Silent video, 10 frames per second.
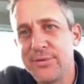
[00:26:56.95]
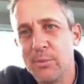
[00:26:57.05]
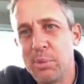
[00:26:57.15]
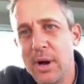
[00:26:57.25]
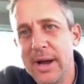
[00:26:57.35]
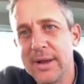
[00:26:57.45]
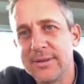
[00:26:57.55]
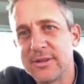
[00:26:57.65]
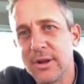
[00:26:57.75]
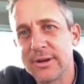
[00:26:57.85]
foot putt and
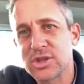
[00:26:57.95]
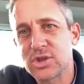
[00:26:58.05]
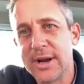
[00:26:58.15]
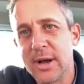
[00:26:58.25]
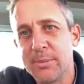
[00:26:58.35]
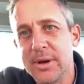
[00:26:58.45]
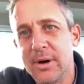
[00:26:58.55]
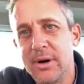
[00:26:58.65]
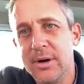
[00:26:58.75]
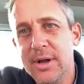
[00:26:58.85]
it looks straight
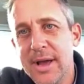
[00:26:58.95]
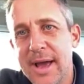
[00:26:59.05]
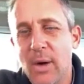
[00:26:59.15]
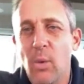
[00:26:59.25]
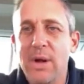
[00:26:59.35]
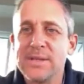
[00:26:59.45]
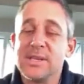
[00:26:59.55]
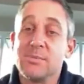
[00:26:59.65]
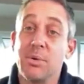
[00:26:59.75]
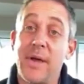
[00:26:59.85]
uphill. And what's
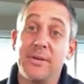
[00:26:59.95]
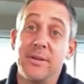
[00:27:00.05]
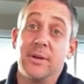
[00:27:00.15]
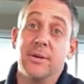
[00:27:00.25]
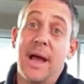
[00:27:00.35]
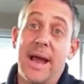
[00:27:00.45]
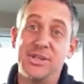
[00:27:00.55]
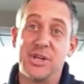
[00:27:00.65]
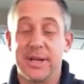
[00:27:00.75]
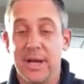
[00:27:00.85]
his brother do?
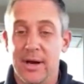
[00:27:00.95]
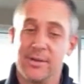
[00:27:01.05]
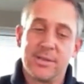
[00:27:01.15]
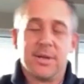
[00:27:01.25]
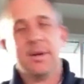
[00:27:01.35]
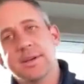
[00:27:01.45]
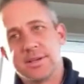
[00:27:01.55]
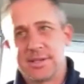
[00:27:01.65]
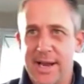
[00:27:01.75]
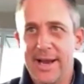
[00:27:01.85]
AJ goes,
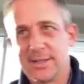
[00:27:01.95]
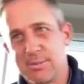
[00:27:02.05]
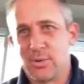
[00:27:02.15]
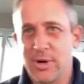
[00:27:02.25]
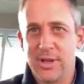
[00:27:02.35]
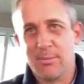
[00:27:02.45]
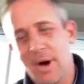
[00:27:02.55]
stands between the